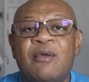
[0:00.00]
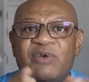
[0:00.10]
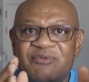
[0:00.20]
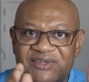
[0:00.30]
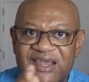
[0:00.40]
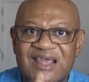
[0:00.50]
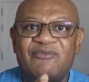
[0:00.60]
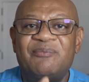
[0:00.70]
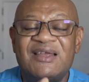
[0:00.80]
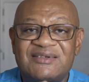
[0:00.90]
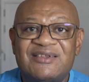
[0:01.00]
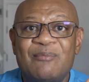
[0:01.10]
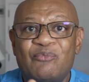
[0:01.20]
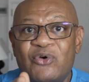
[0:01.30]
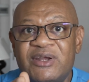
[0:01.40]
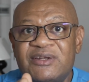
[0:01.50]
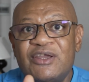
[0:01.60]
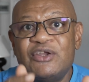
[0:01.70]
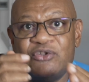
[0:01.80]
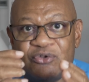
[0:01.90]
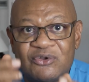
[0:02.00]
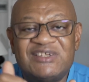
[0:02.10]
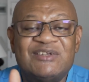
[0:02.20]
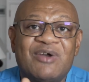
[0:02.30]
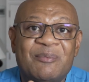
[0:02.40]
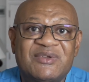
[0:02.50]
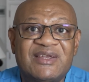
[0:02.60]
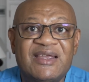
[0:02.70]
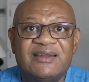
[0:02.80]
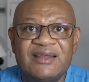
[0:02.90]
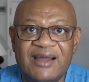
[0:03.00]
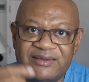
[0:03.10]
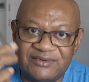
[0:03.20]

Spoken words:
but if you take it from that standpoint, you can see what I'm saying.